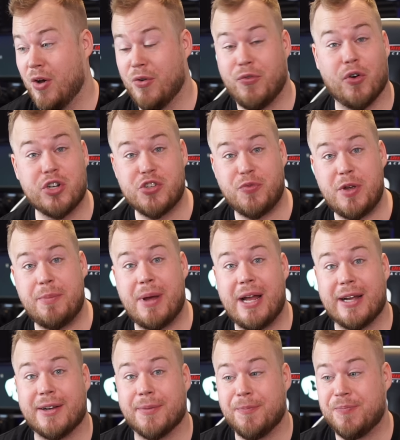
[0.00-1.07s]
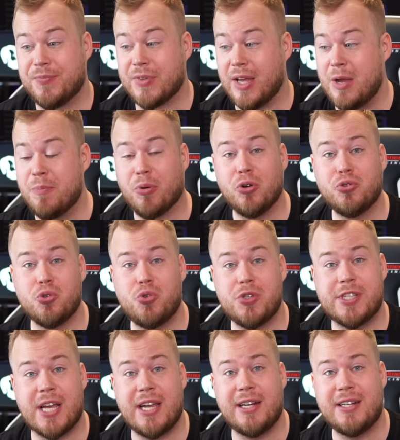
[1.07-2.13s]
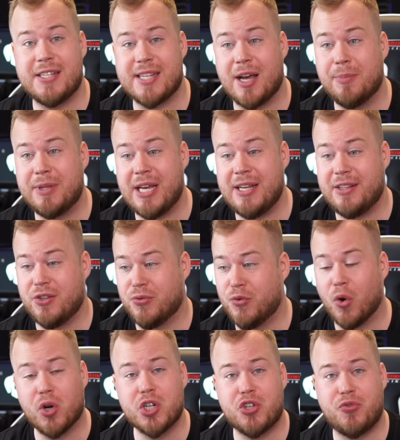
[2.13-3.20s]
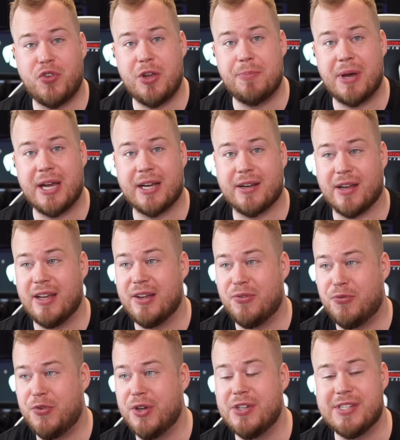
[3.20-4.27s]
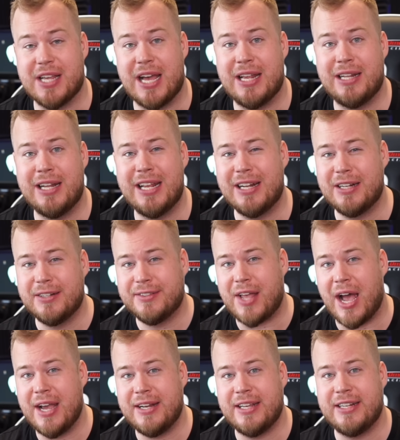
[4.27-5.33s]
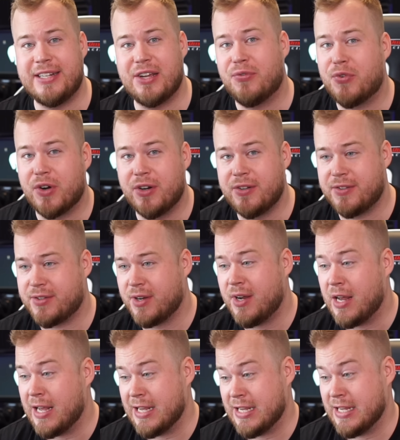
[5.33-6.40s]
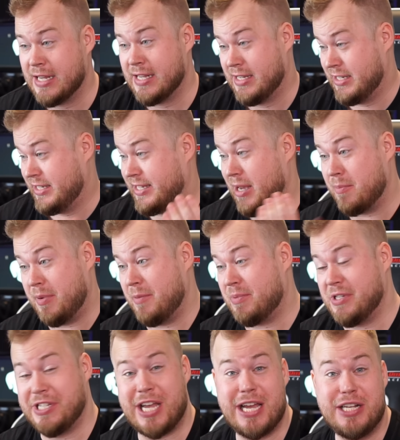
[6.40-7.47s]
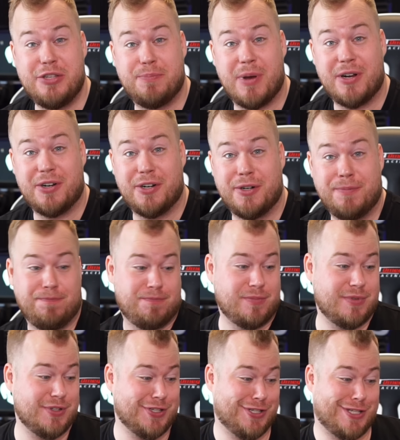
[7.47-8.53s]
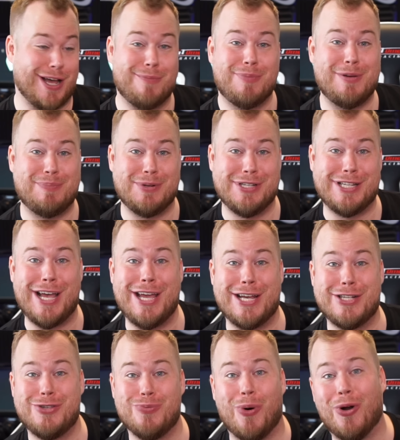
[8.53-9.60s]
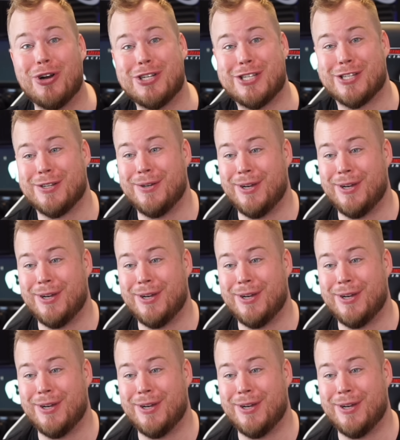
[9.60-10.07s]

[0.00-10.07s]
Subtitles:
Force feedback. Important to say in this update, the force feedback feels a little tiny different. Some people say it's better. Some people say it's worse.